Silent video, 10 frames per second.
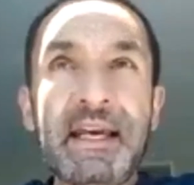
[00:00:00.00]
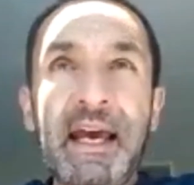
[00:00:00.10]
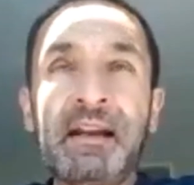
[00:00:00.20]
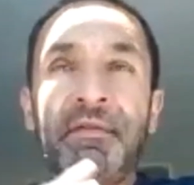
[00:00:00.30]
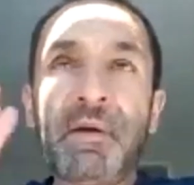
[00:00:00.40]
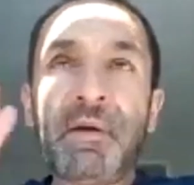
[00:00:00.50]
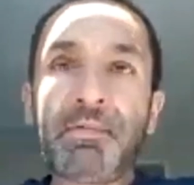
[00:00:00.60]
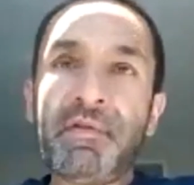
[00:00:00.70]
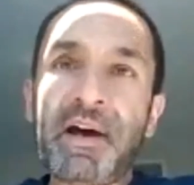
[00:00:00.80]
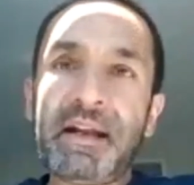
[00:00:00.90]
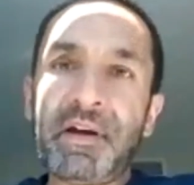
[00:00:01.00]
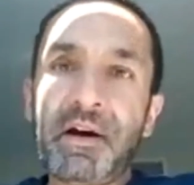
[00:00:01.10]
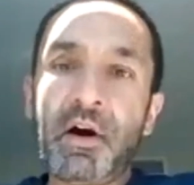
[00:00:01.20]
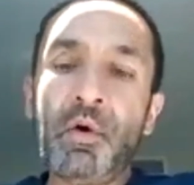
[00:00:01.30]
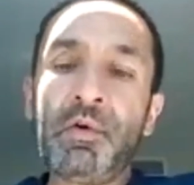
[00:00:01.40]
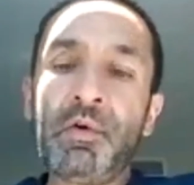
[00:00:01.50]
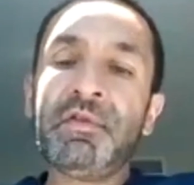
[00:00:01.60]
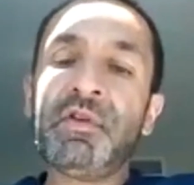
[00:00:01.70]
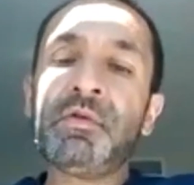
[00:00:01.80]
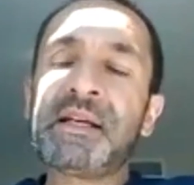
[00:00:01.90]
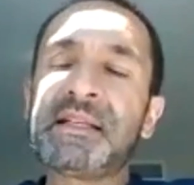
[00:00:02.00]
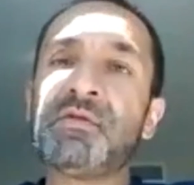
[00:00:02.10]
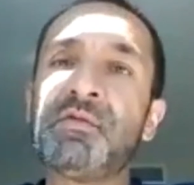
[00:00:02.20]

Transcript: and they provide their own view as to